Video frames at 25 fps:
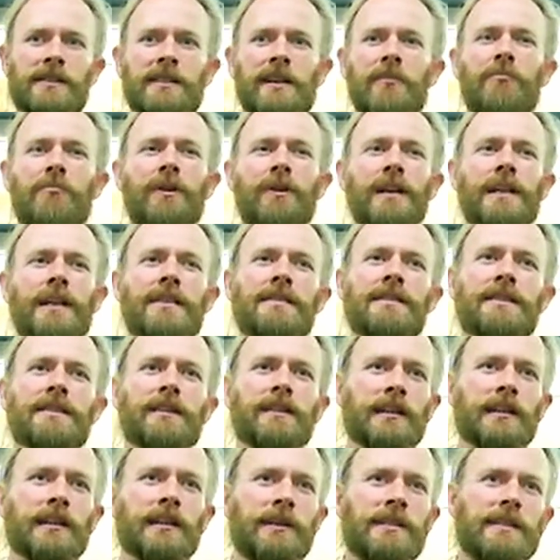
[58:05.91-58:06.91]
Our brains are
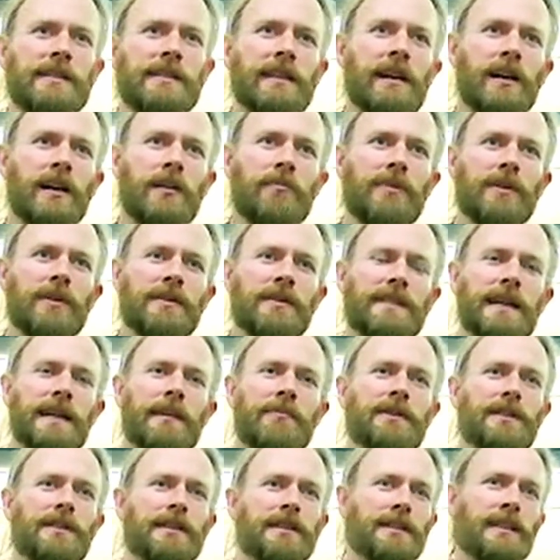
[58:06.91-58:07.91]
limited, our
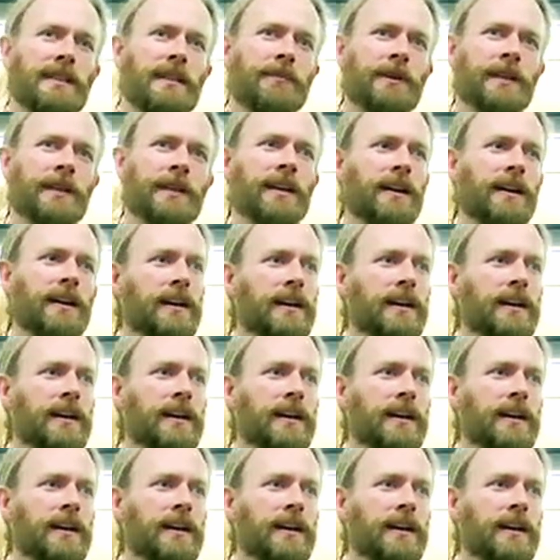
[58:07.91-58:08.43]
perception's limited,